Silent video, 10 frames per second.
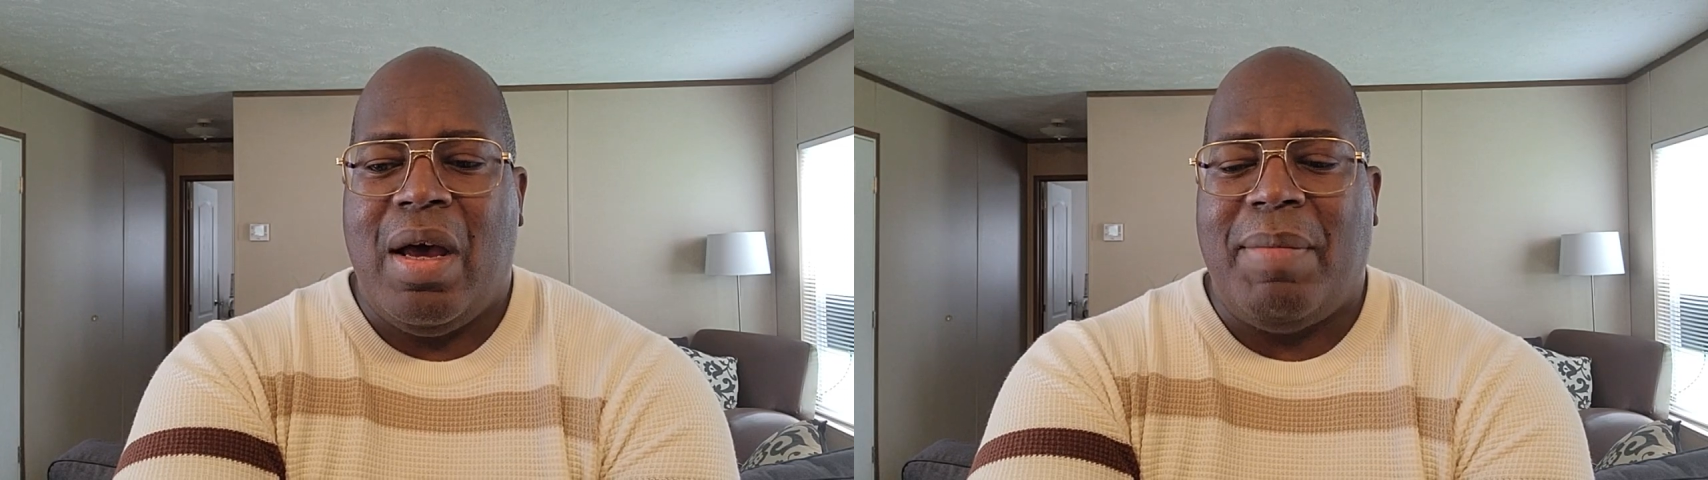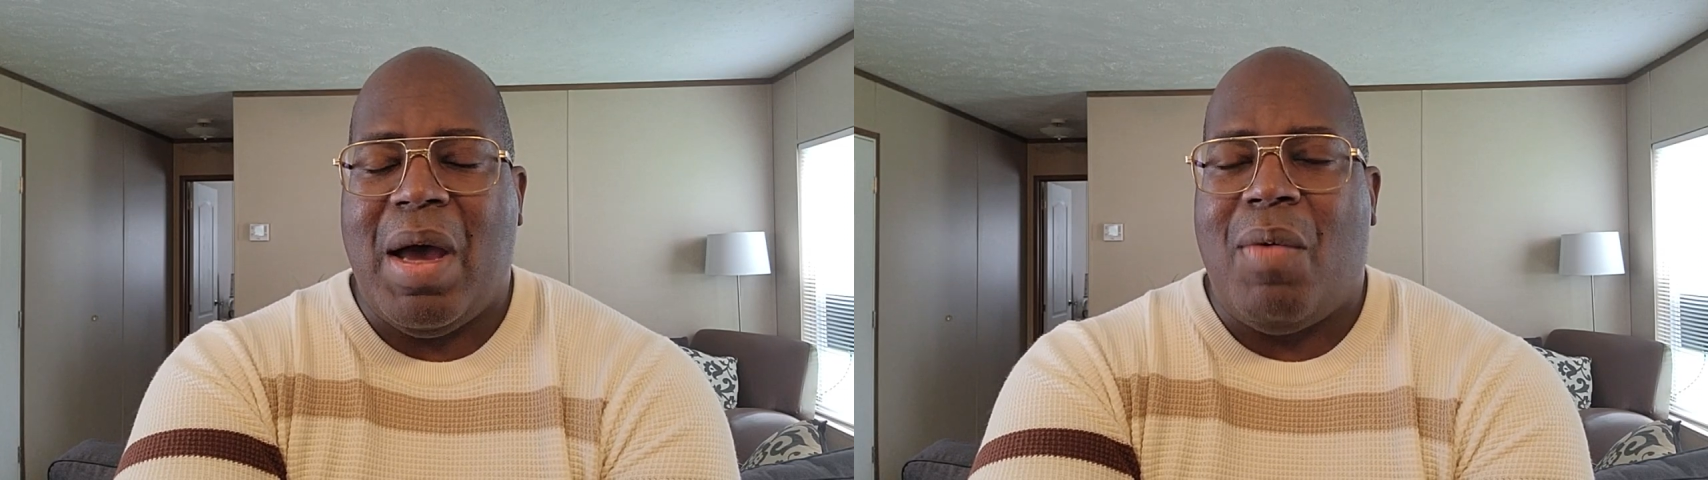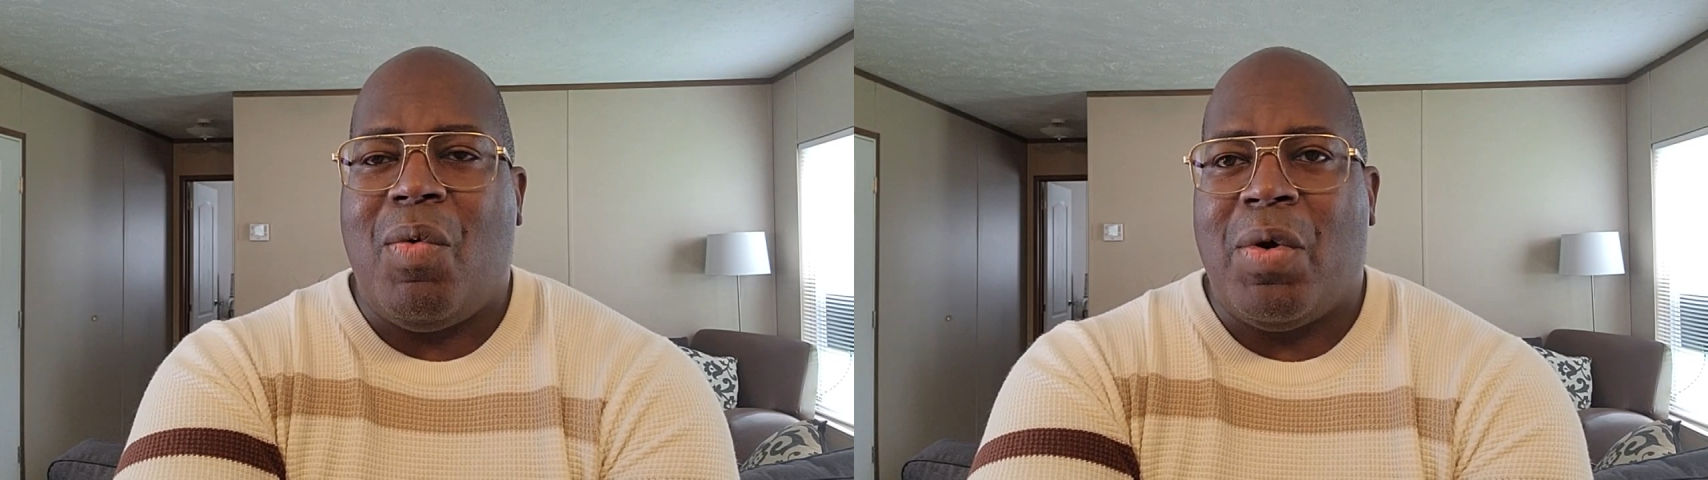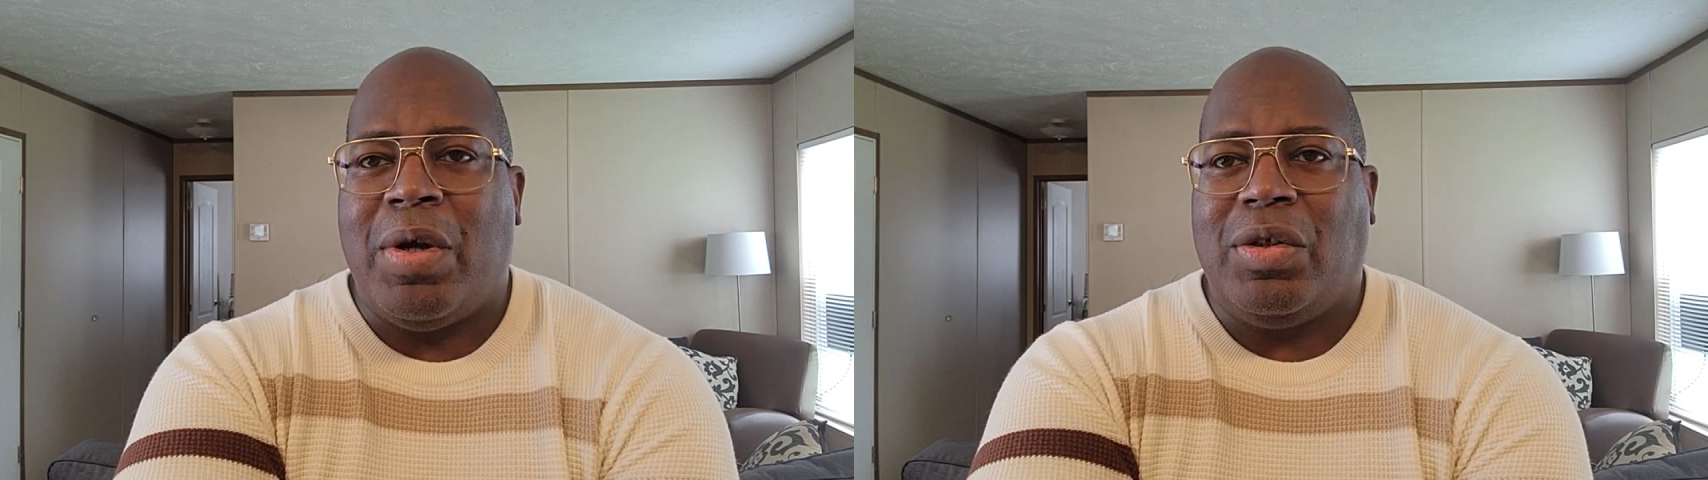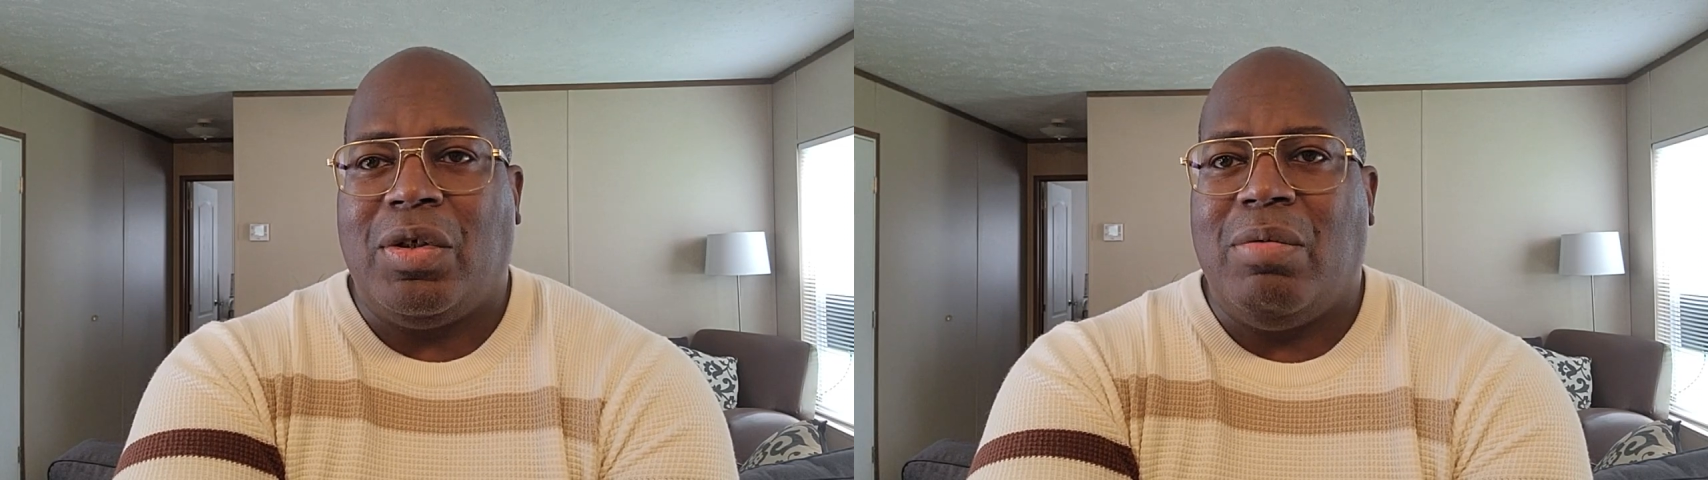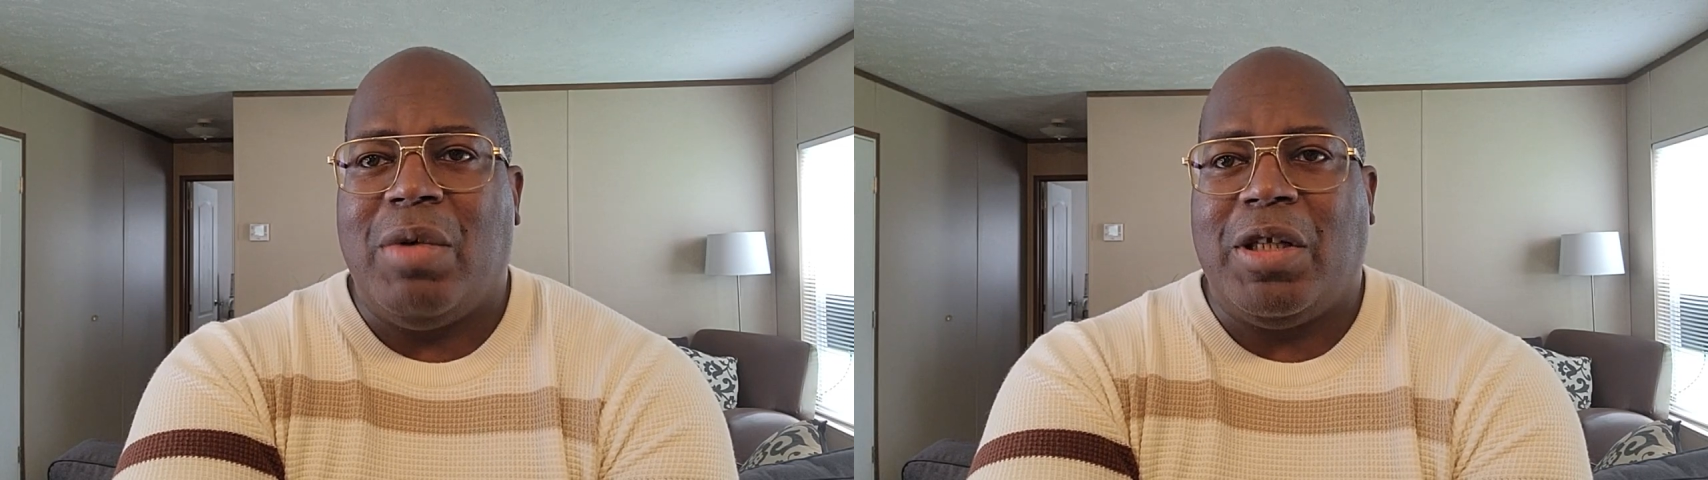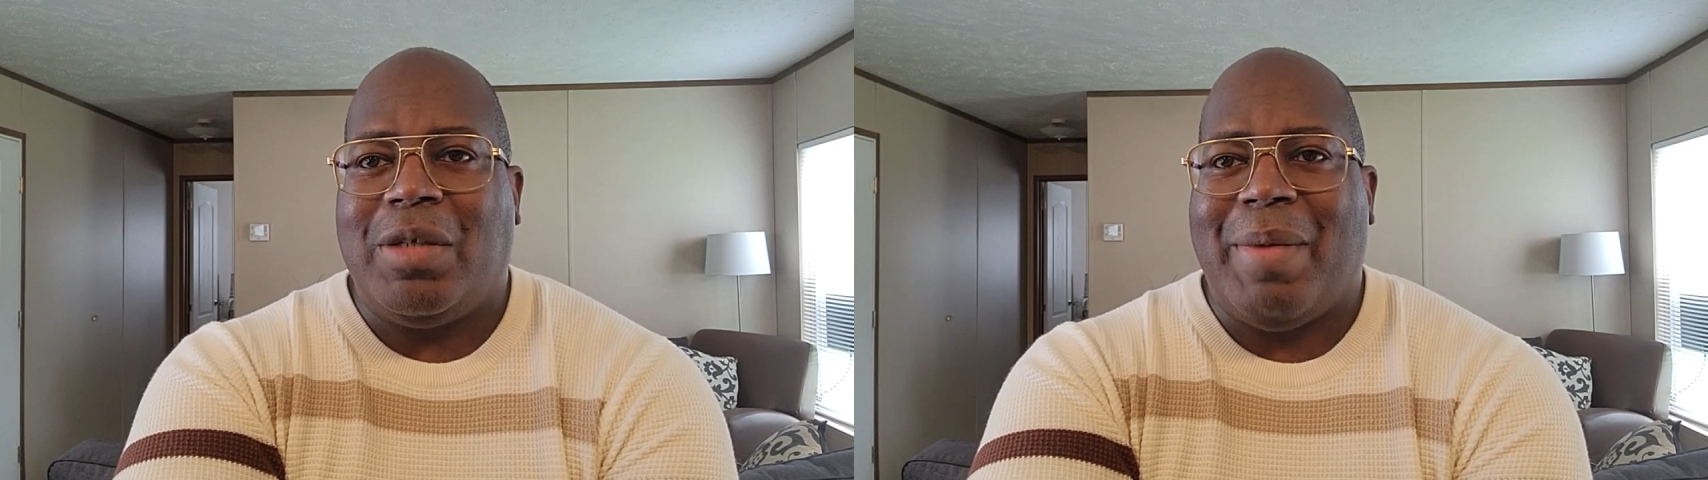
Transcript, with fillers: I'm not worried too much